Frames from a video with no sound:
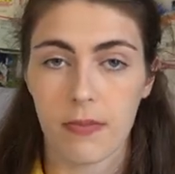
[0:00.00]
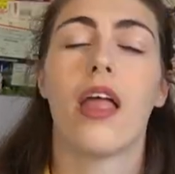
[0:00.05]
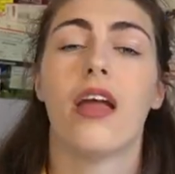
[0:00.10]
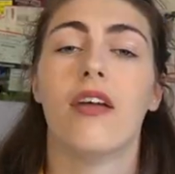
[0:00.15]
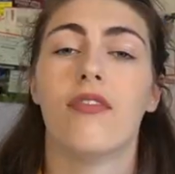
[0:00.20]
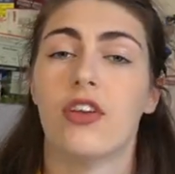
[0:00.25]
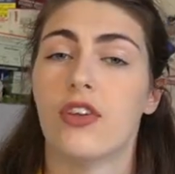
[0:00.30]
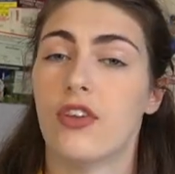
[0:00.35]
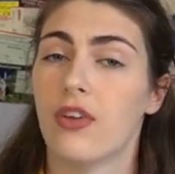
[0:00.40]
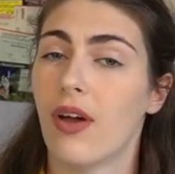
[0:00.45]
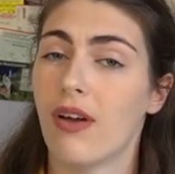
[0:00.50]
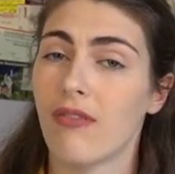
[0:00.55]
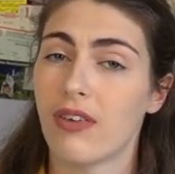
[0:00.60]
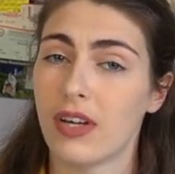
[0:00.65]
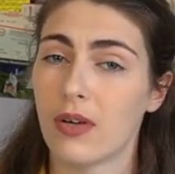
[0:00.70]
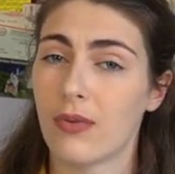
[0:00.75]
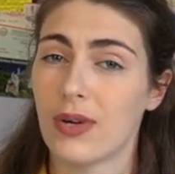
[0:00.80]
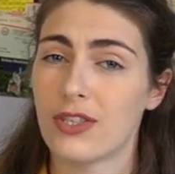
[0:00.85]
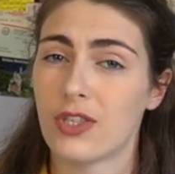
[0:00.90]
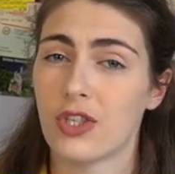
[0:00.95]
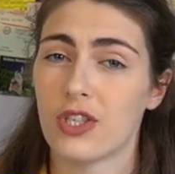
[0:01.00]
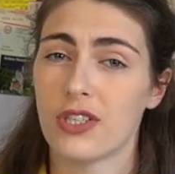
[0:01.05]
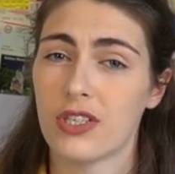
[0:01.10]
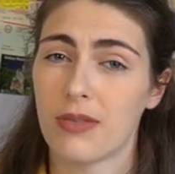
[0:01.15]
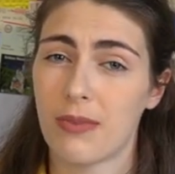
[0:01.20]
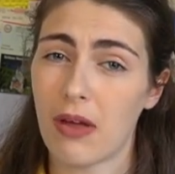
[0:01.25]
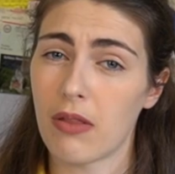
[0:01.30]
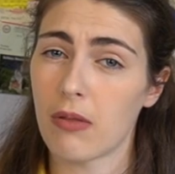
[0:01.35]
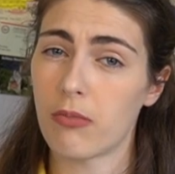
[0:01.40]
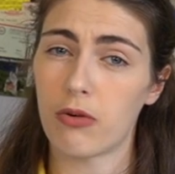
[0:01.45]
If you do have any questions
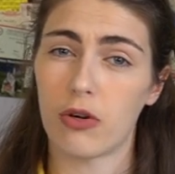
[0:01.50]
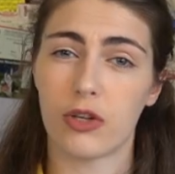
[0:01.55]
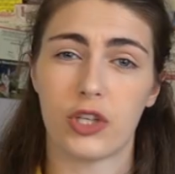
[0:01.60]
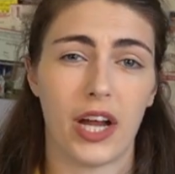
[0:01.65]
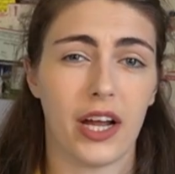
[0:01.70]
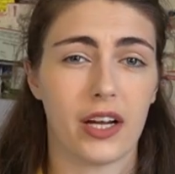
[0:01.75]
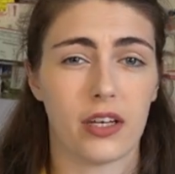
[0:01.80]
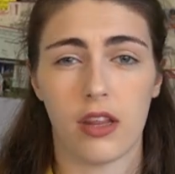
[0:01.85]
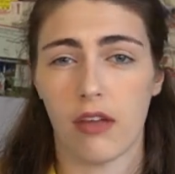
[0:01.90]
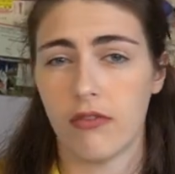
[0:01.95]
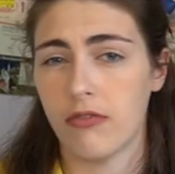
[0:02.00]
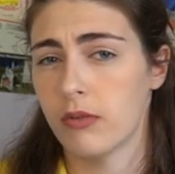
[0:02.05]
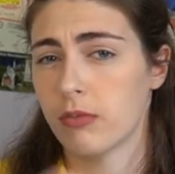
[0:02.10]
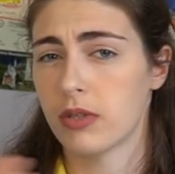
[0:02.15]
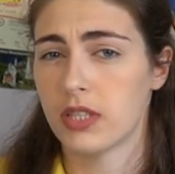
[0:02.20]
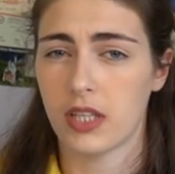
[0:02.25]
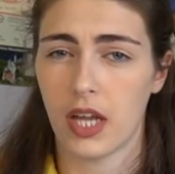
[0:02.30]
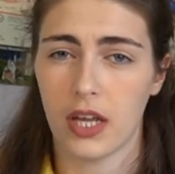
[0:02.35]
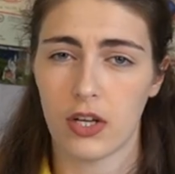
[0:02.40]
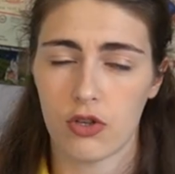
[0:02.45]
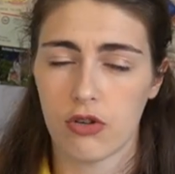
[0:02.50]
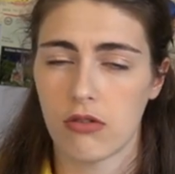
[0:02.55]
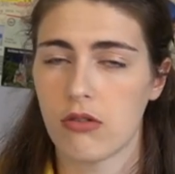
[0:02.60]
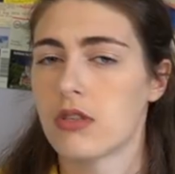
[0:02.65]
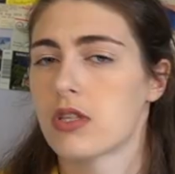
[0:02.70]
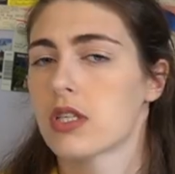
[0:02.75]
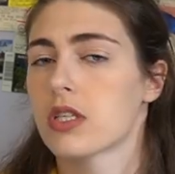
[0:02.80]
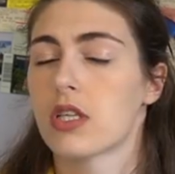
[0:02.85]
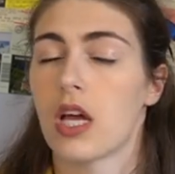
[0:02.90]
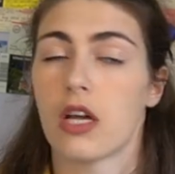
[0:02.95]
about the project, their filming
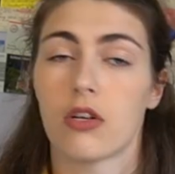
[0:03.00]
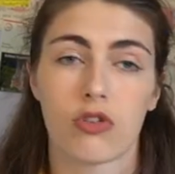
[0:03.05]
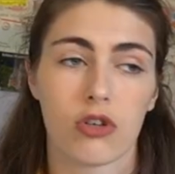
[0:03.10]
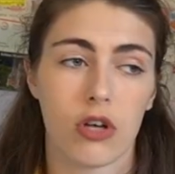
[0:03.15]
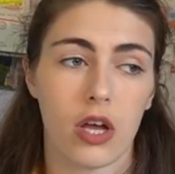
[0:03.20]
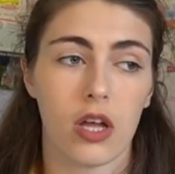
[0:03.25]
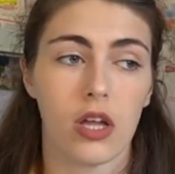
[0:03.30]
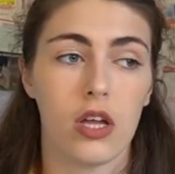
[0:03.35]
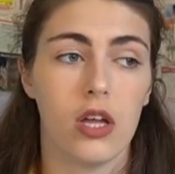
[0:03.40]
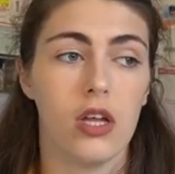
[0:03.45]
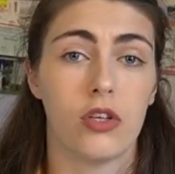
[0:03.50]
schedules, etc.,